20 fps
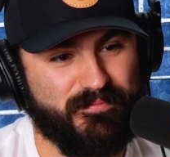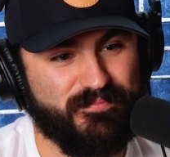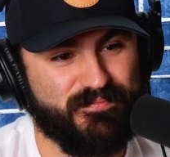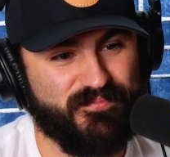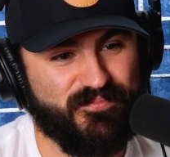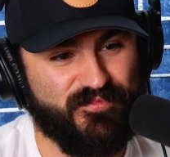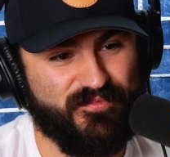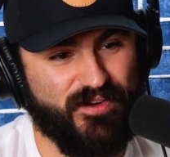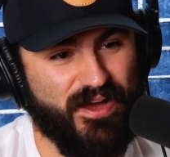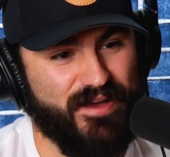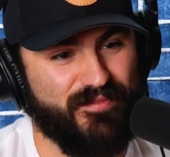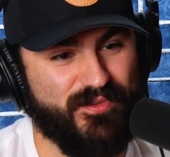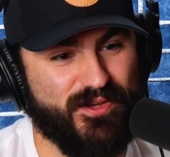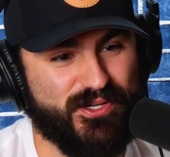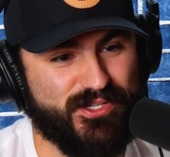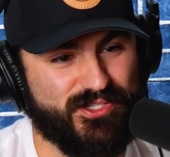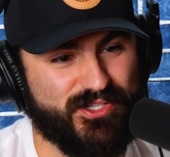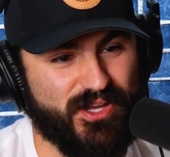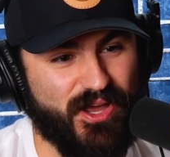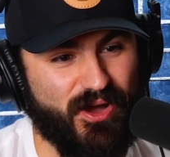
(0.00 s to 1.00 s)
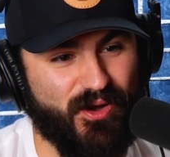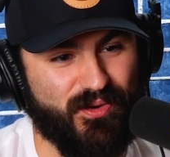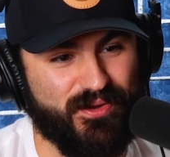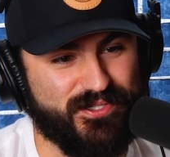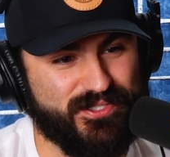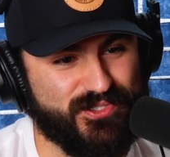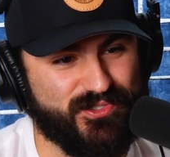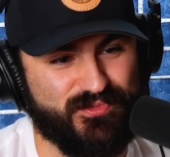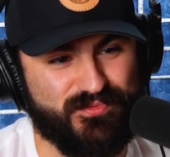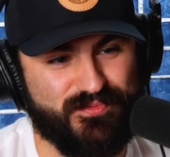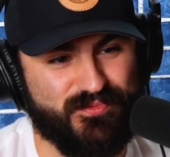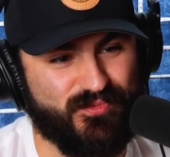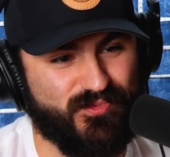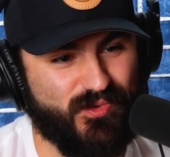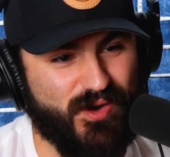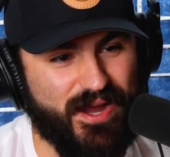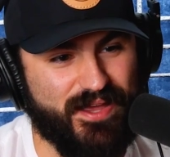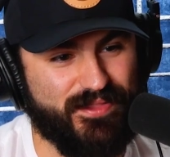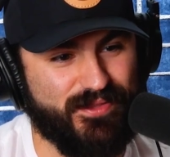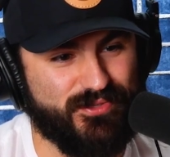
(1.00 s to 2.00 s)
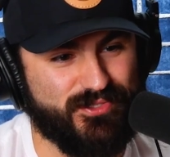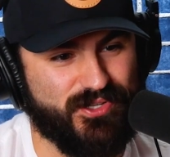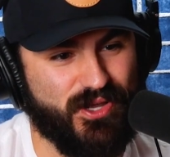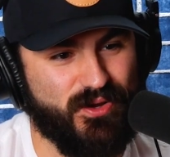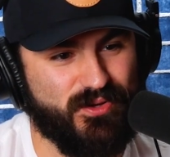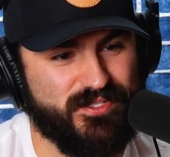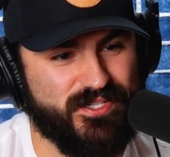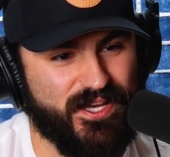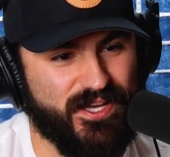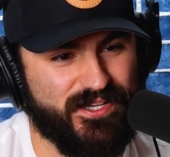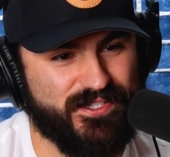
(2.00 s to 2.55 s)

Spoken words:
5 years ago and just ride those coattails.